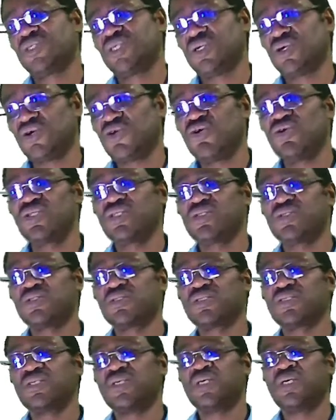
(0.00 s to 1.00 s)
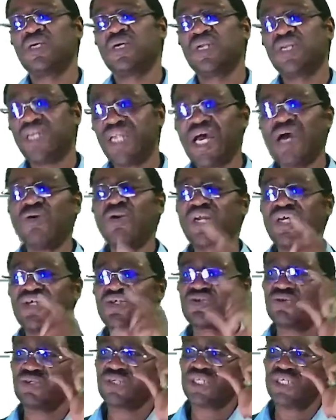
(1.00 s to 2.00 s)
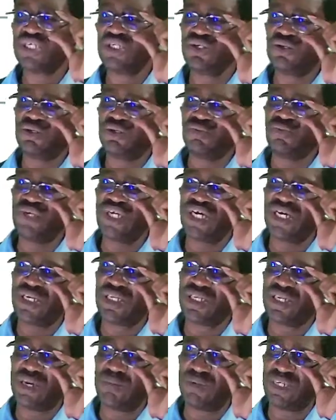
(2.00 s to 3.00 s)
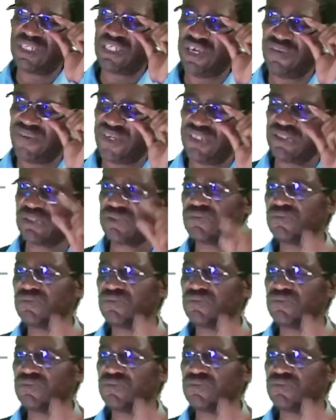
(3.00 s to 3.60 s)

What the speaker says: Good. Now let's continue. We are at number 7.